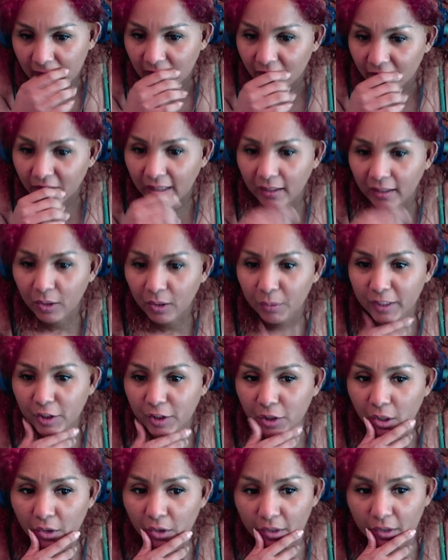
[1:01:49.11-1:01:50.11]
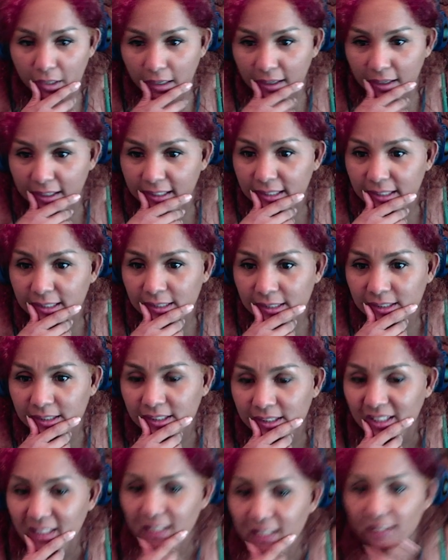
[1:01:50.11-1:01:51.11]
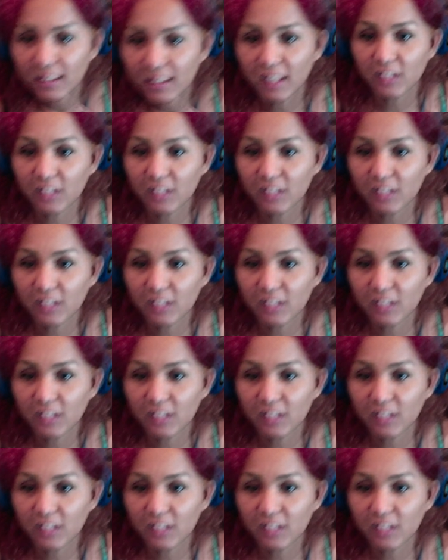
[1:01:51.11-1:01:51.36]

Follow each other, guys. That